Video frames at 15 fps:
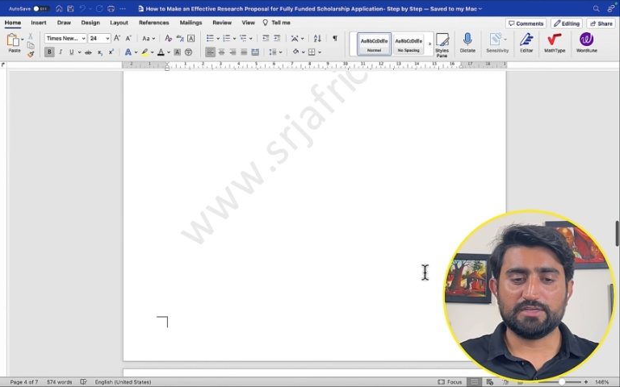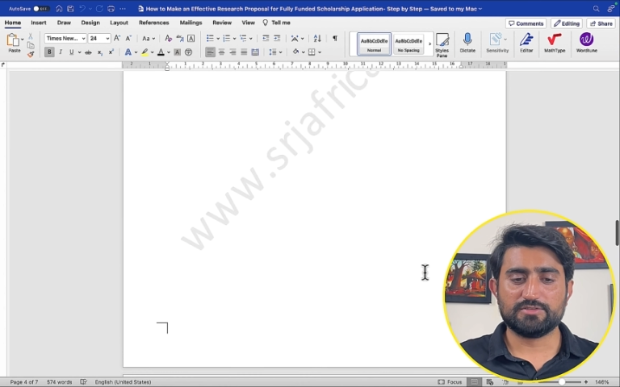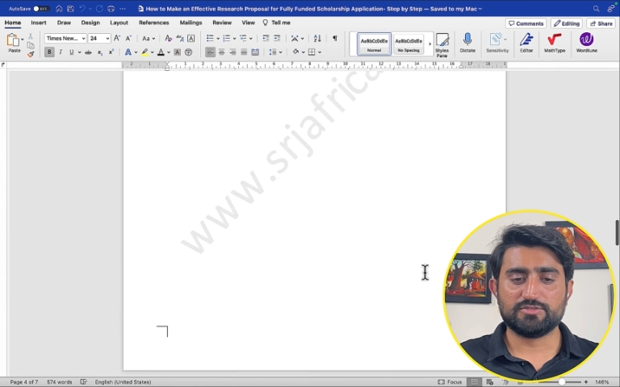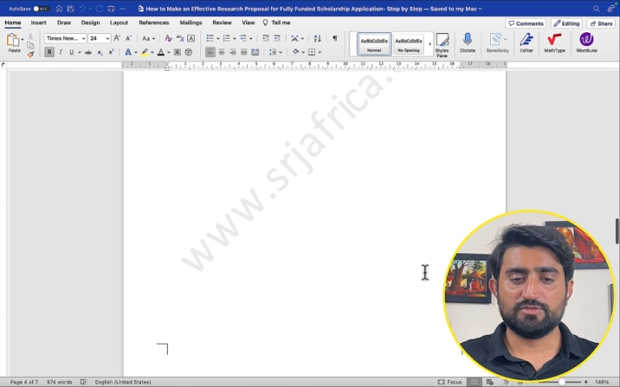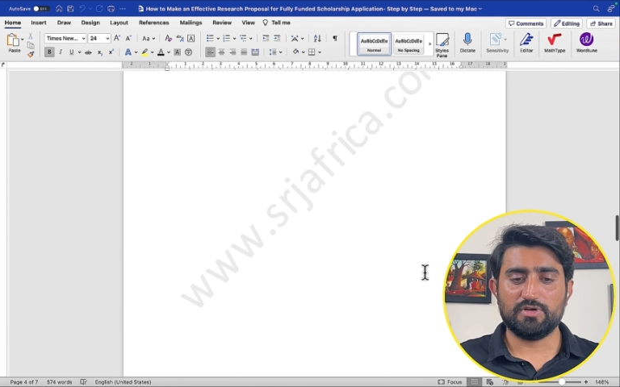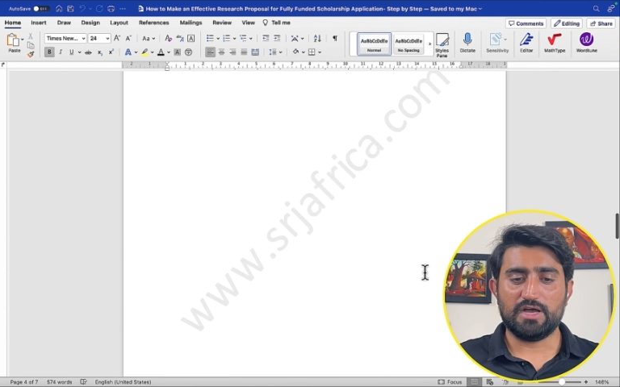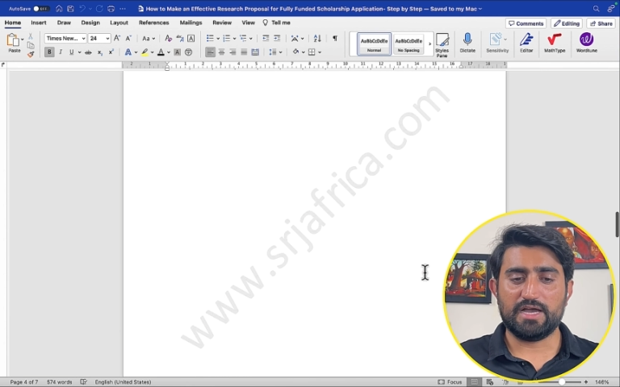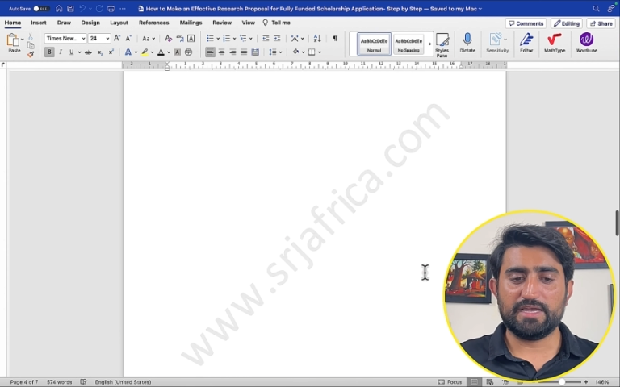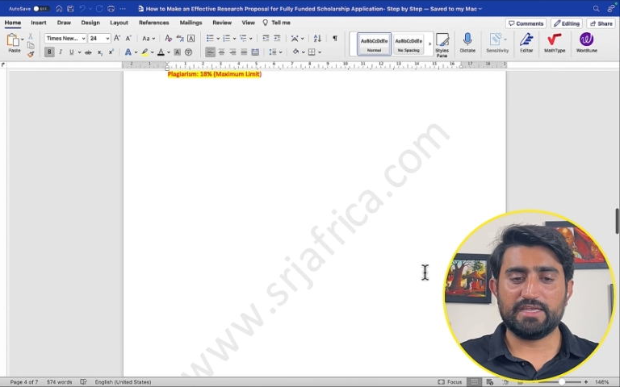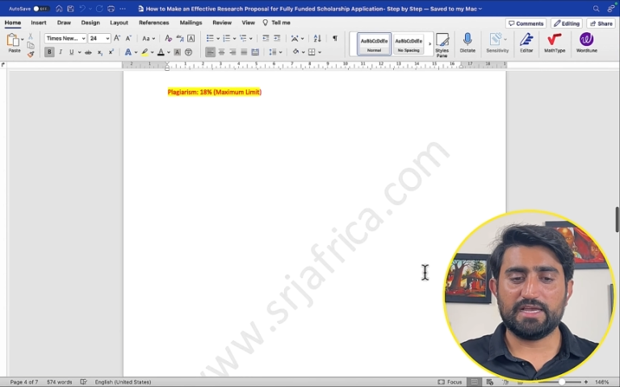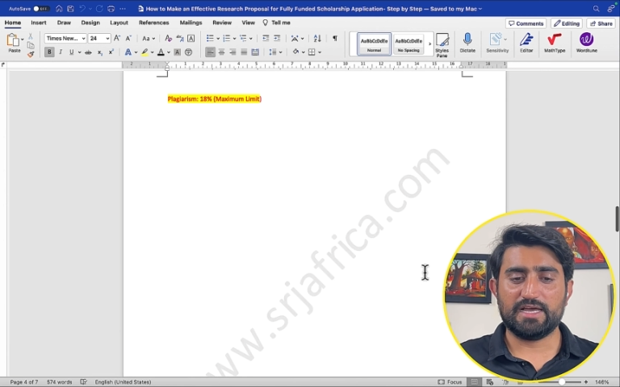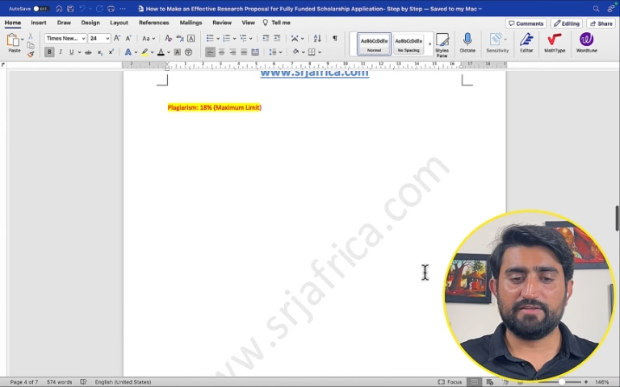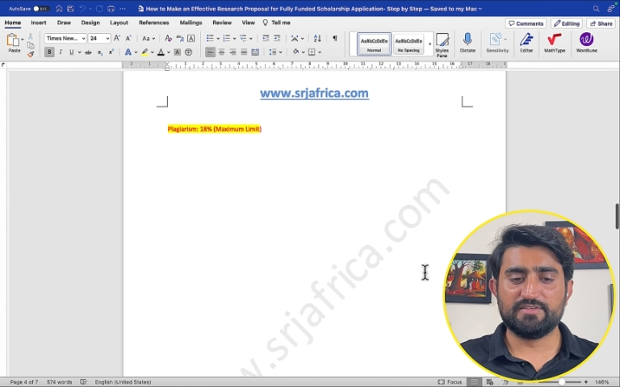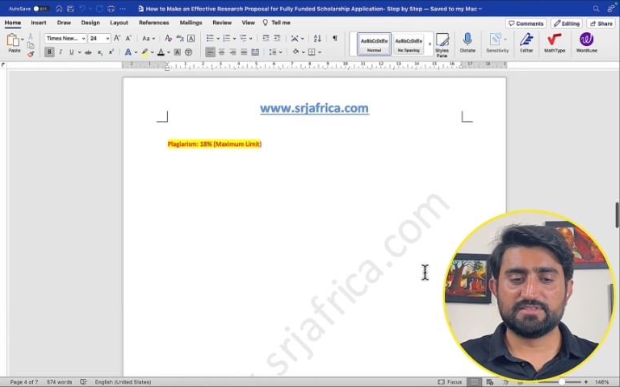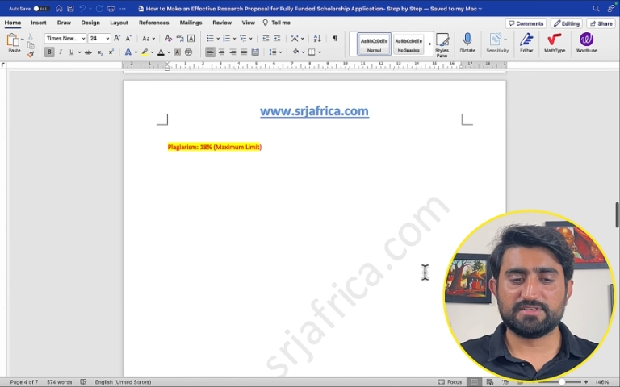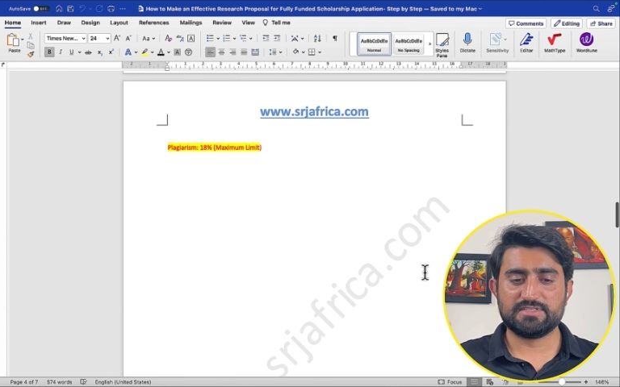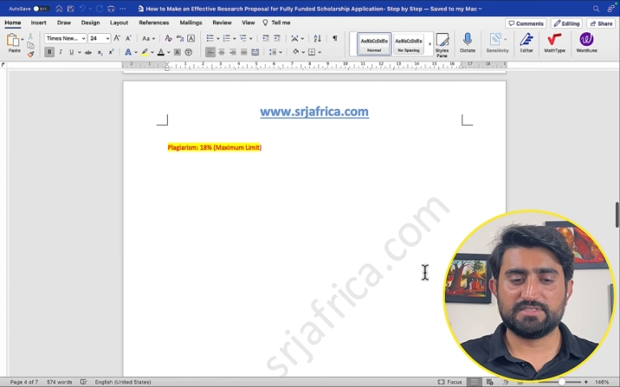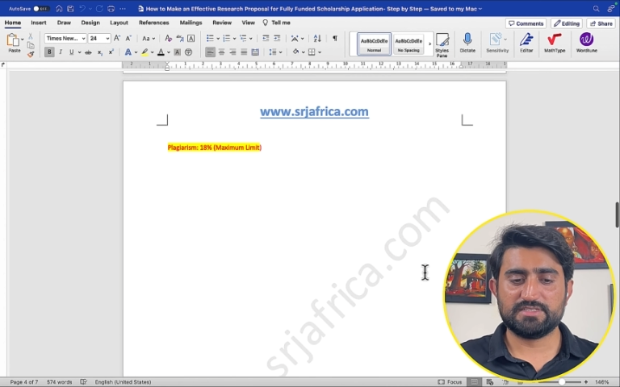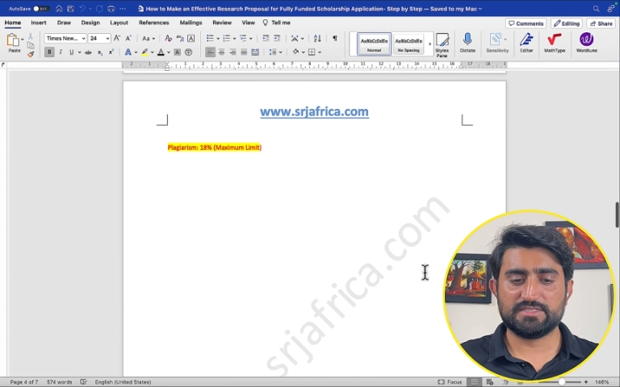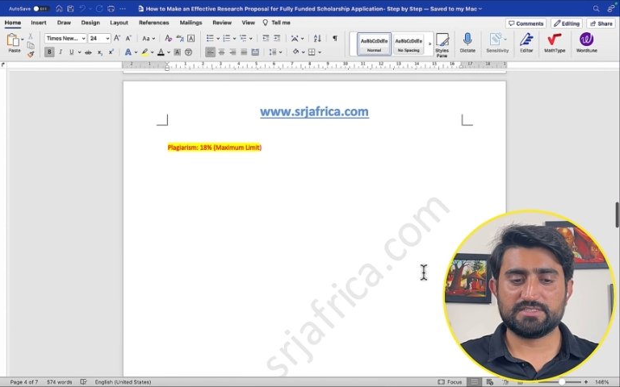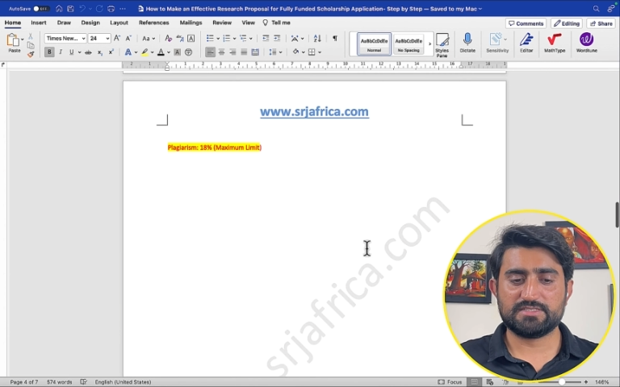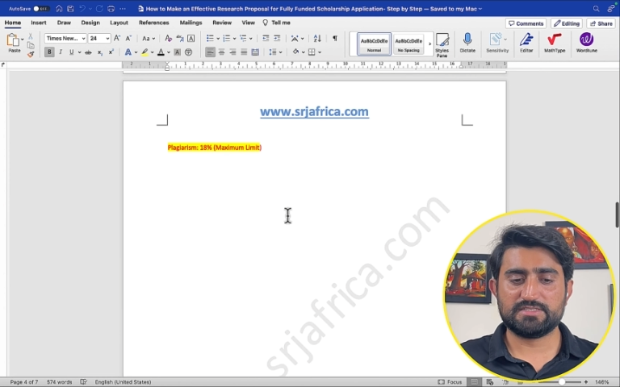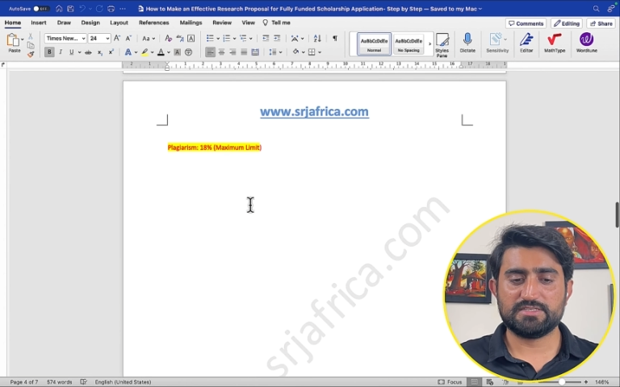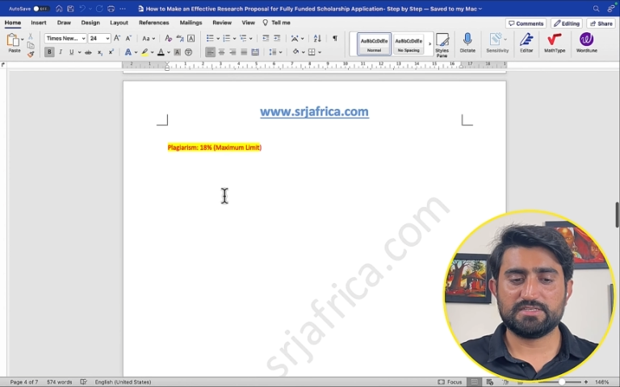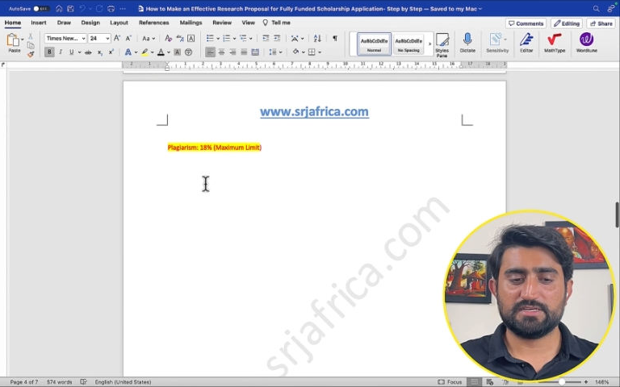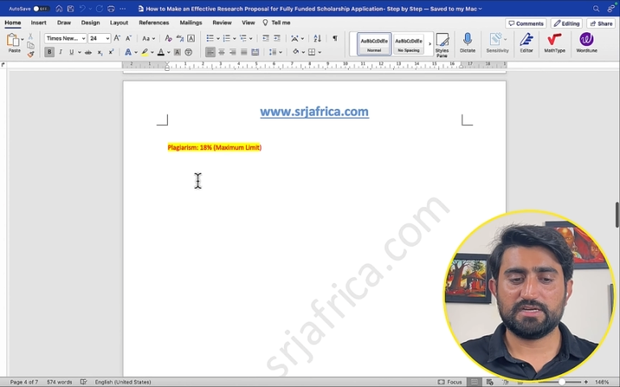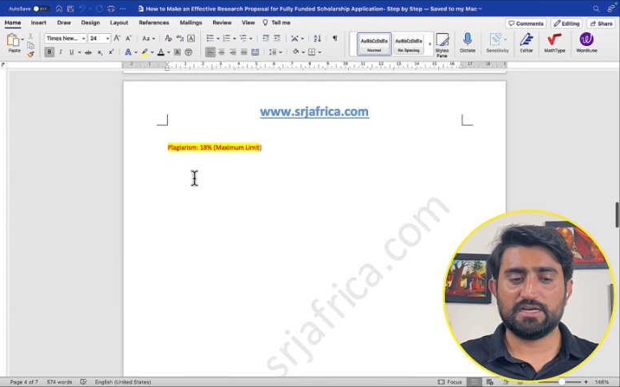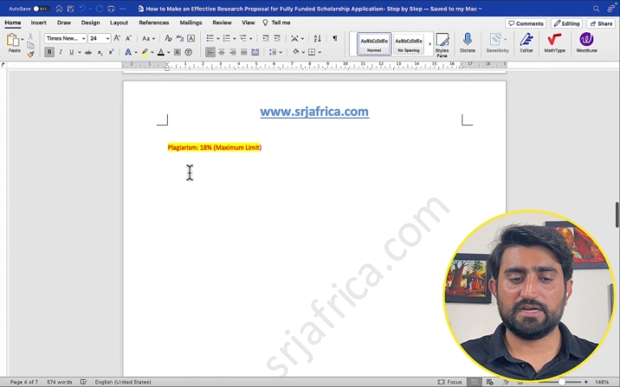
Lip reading: so I always suggest